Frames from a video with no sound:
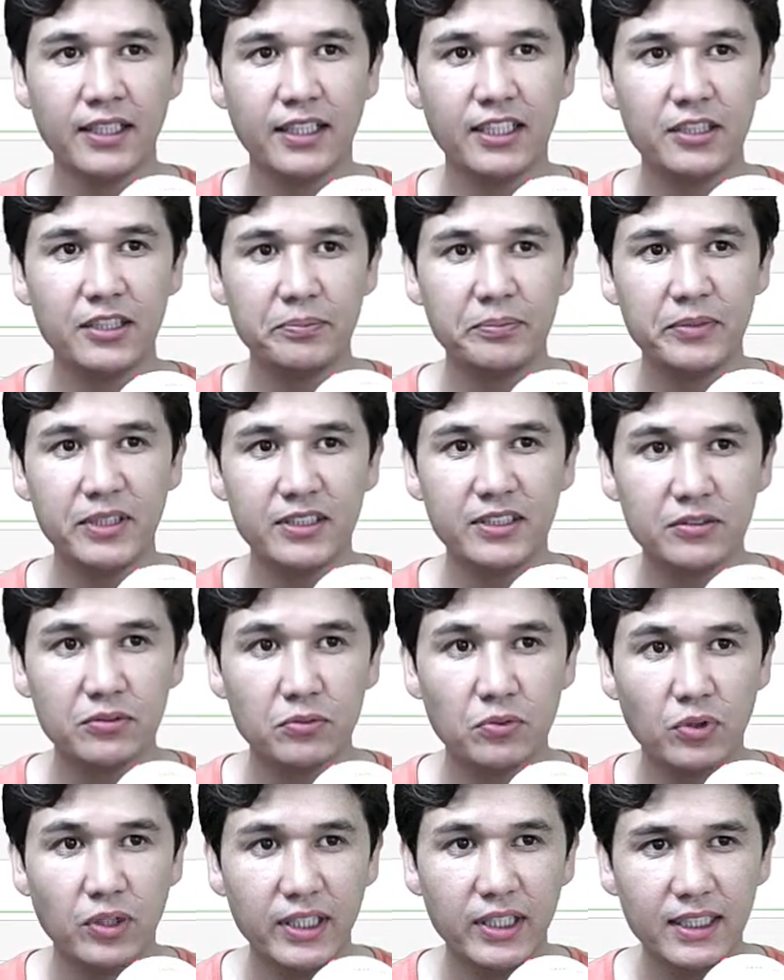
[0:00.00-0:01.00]
It means
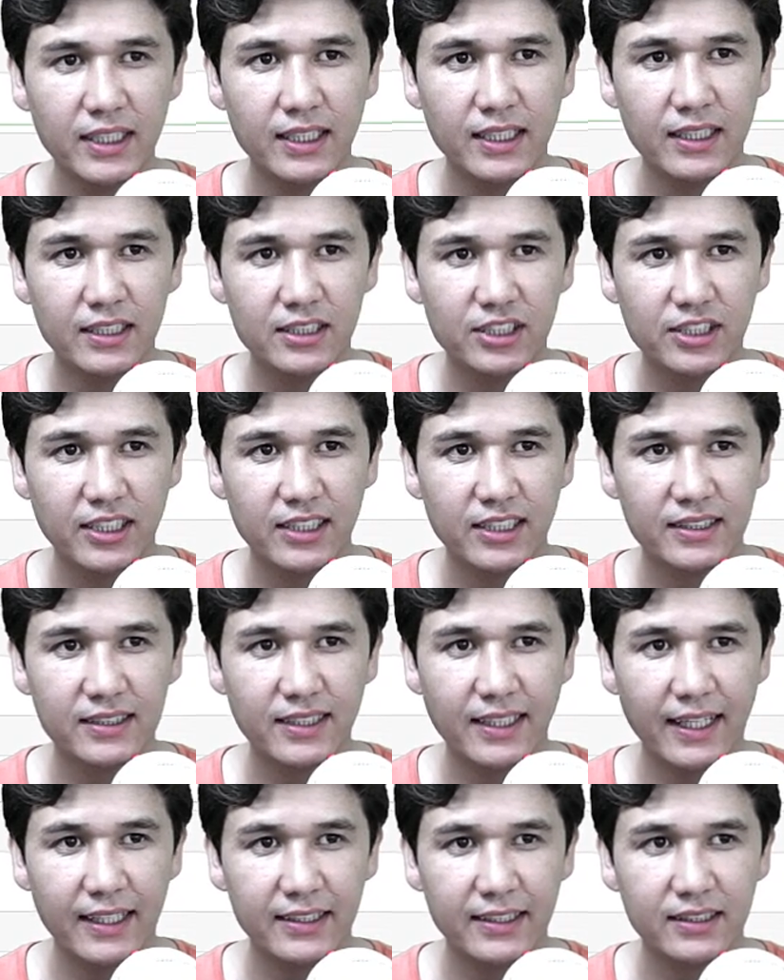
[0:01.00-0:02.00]
one condition is
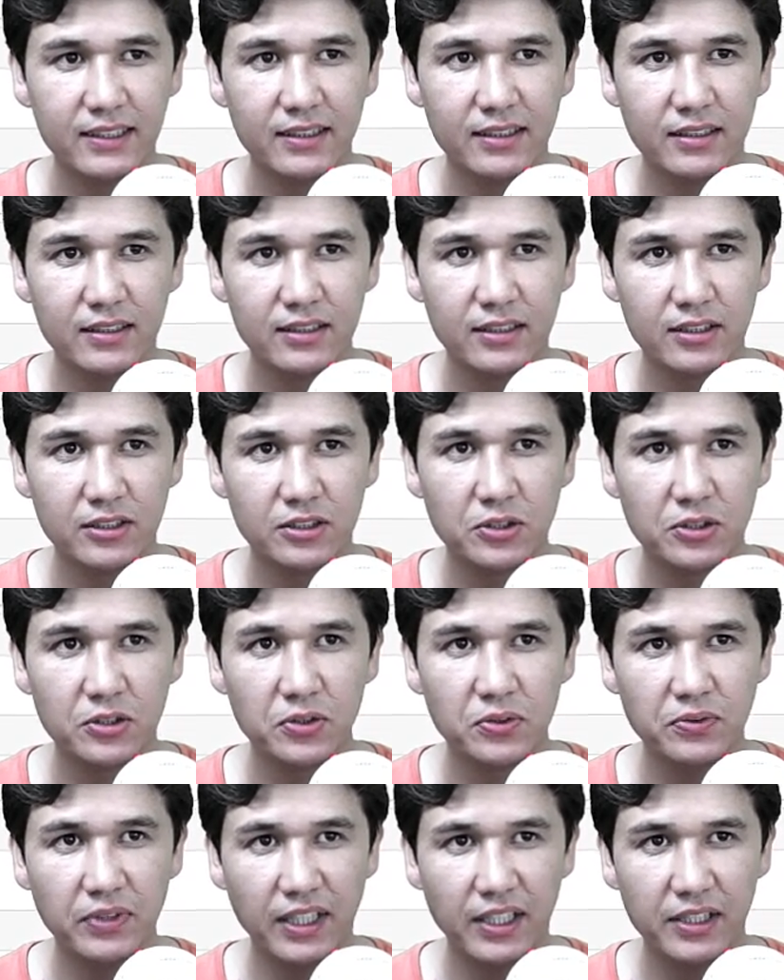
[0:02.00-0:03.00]
getting
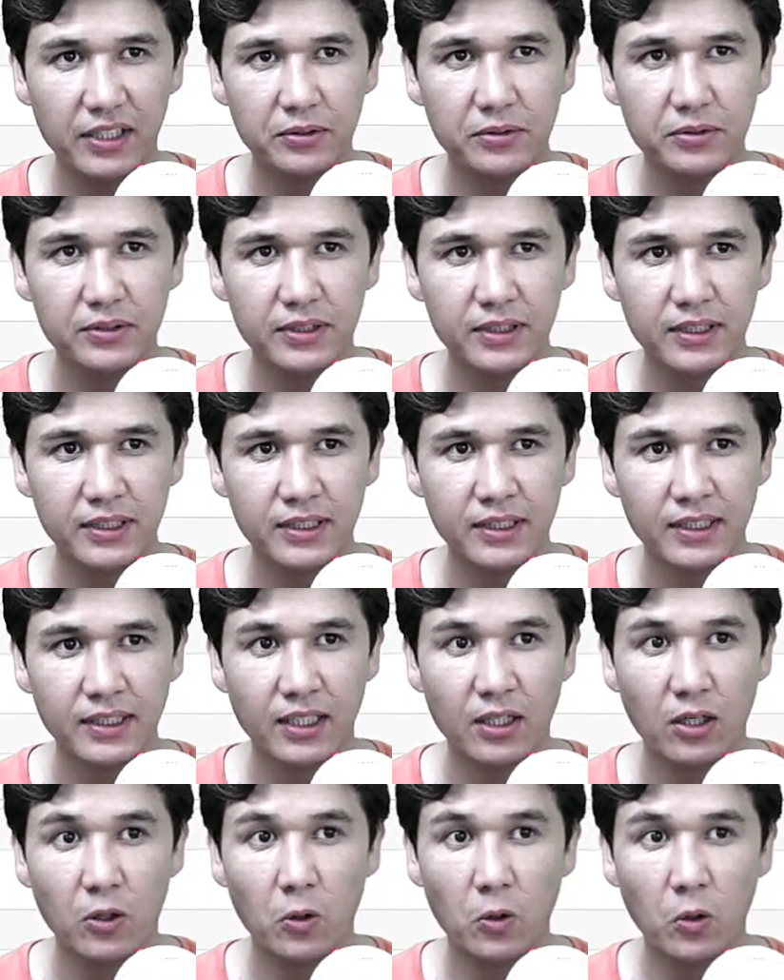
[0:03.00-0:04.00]
true values,
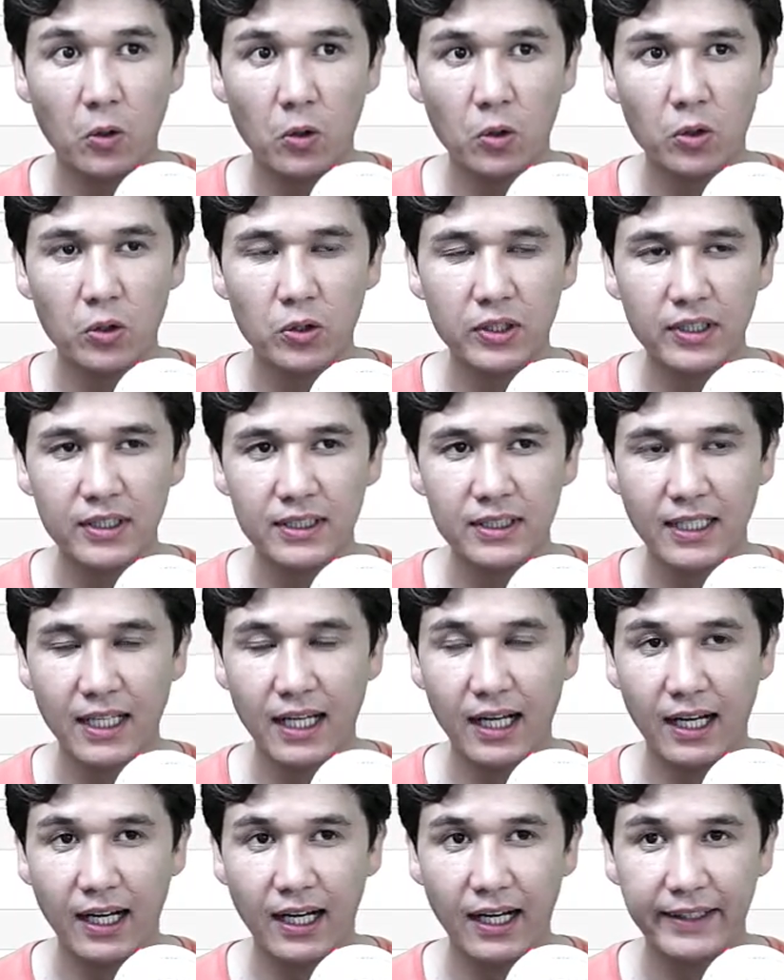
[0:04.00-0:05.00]
or
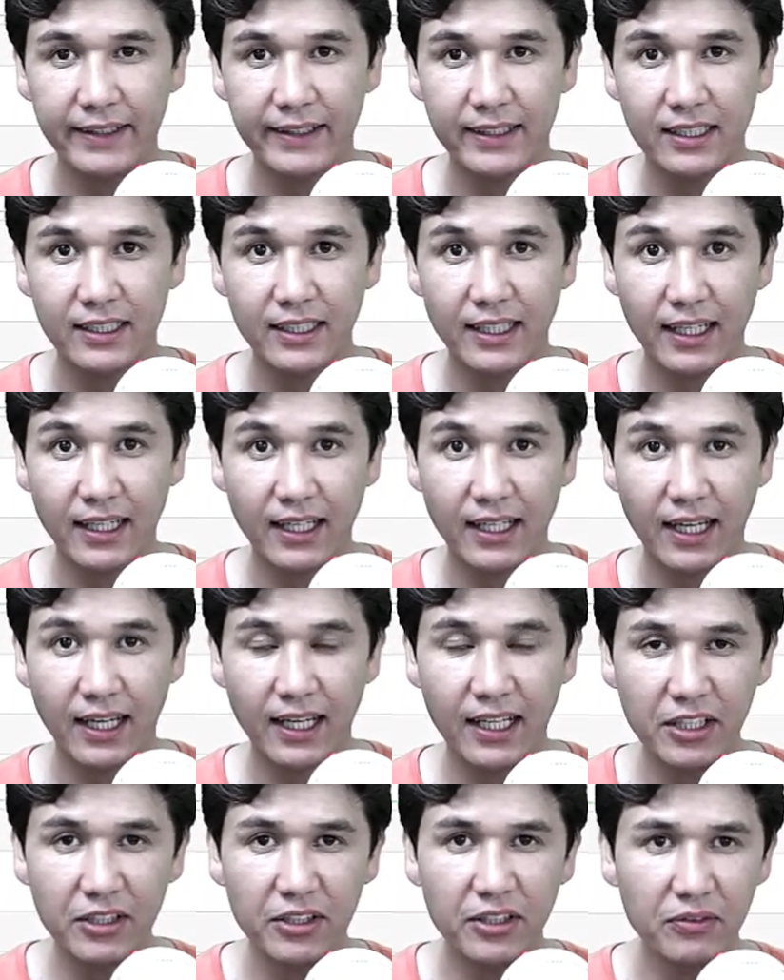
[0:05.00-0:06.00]
either
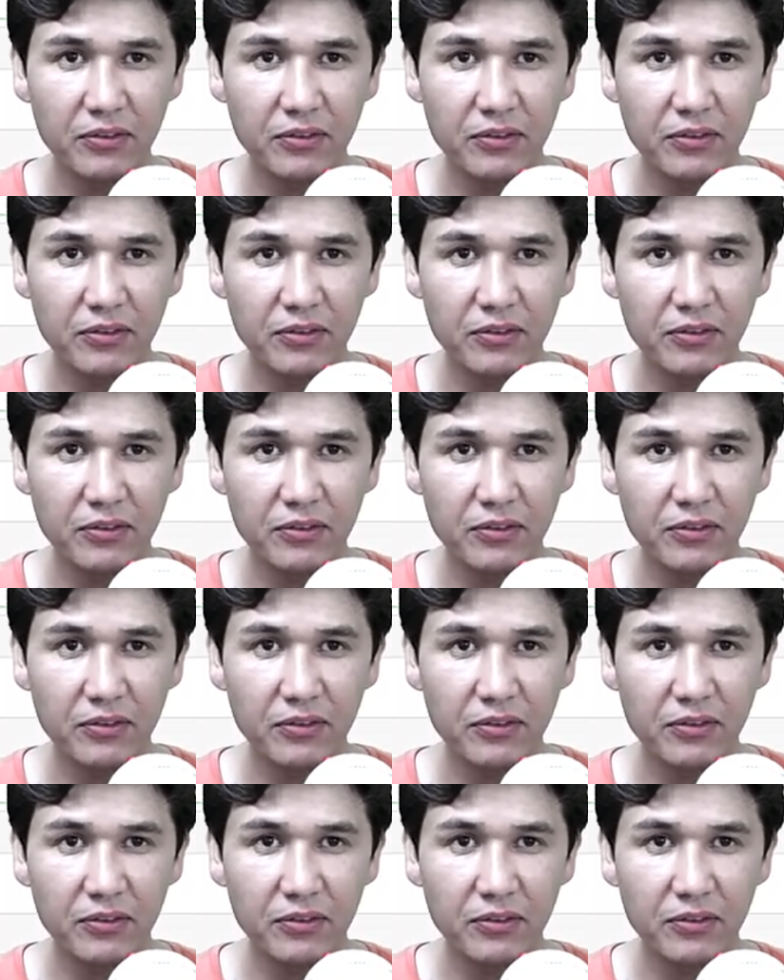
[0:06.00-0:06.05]
any